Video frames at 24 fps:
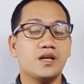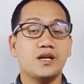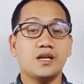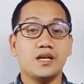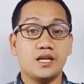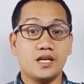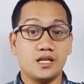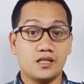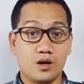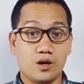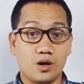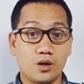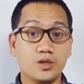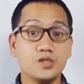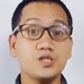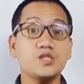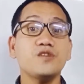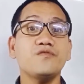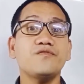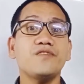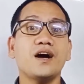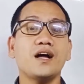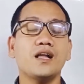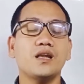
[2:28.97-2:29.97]
it also
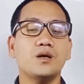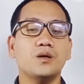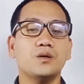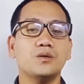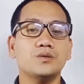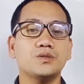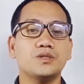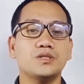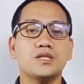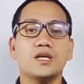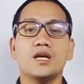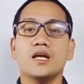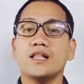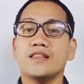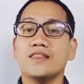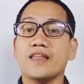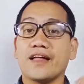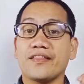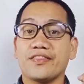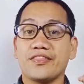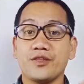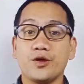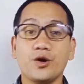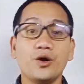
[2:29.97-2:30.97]
follows
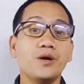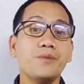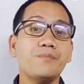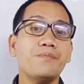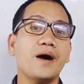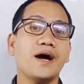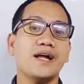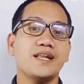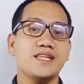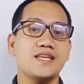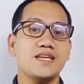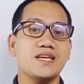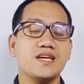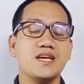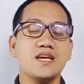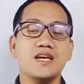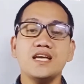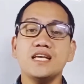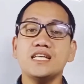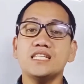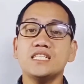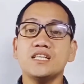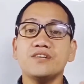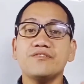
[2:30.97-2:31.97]
that your body
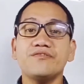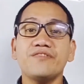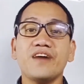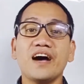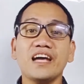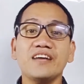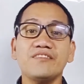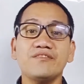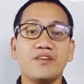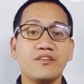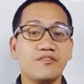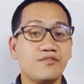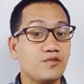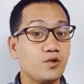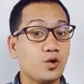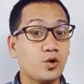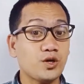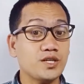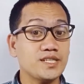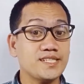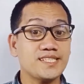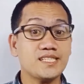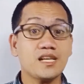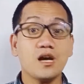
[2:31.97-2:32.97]
is 5
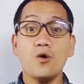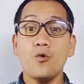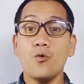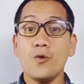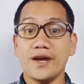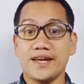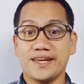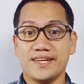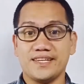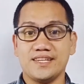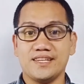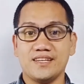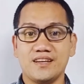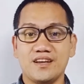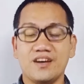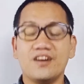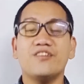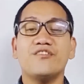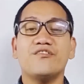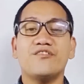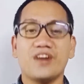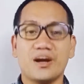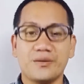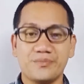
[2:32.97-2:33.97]
floors away
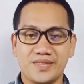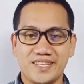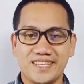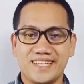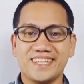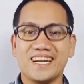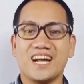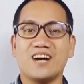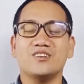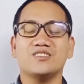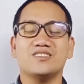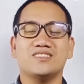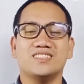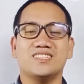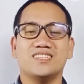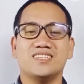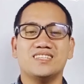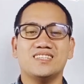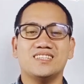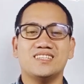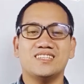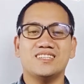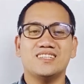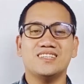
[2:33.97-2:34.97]
from the ground.
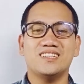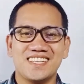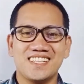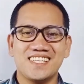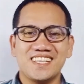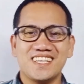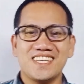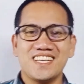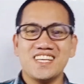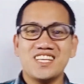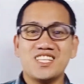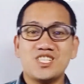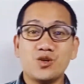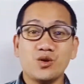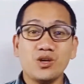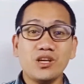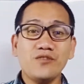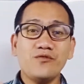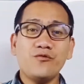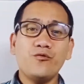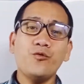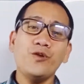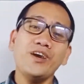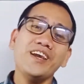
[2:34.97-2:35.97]
So
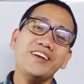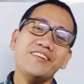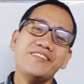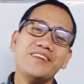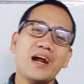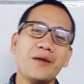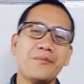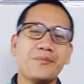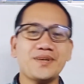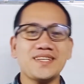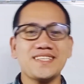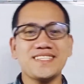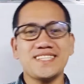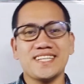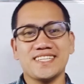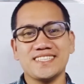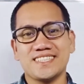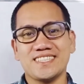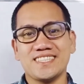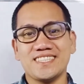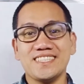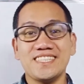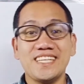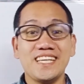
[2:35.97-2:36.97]
if we
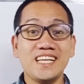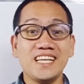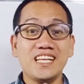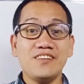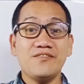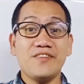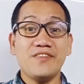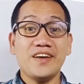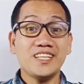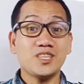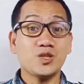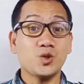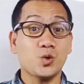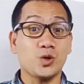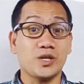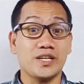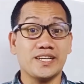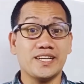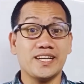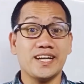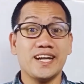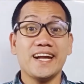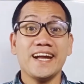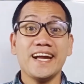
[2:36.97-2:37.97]
represent the
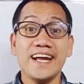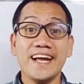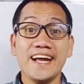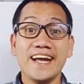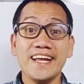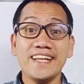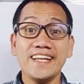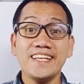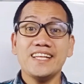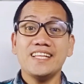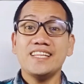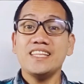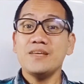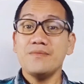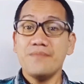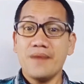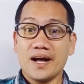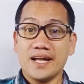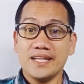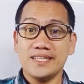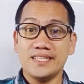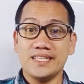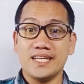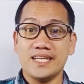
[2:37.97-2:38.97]
elevator and the
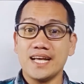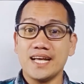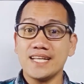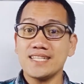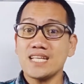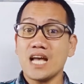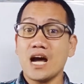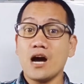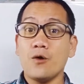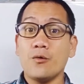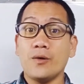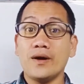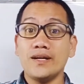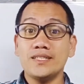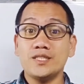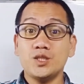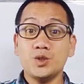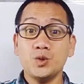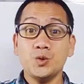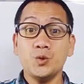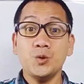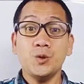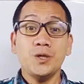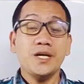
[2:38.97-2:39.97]
body as our
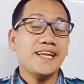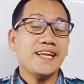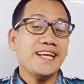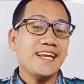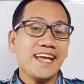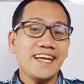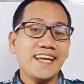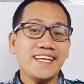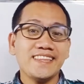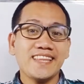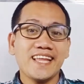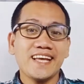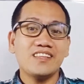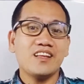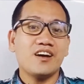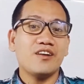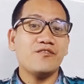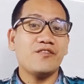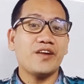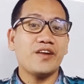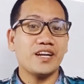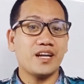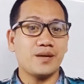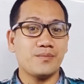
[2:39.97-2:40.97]
two related
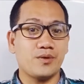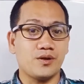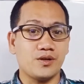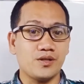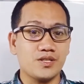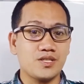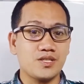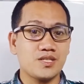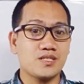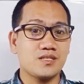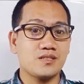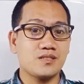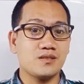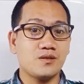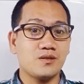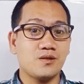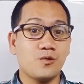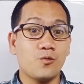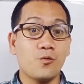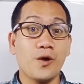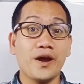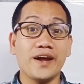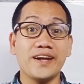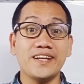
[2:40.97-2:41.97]
variables,
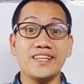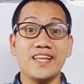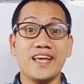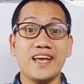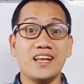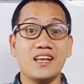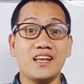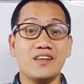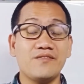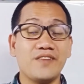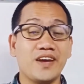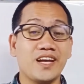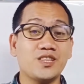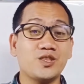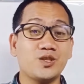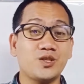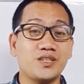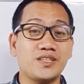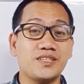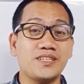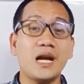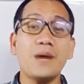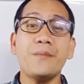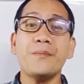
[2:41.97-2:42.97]
where the
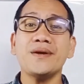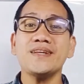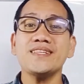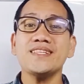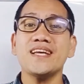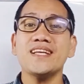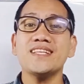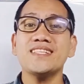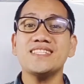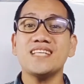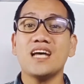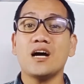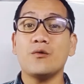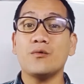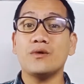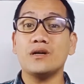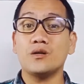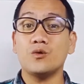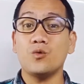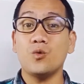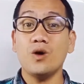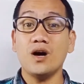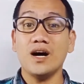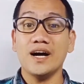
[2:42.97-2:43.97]
elevator represents our
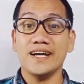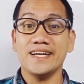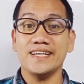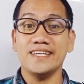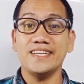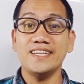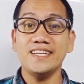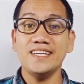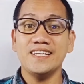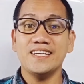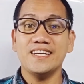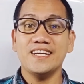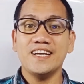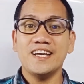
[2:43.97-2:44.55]
y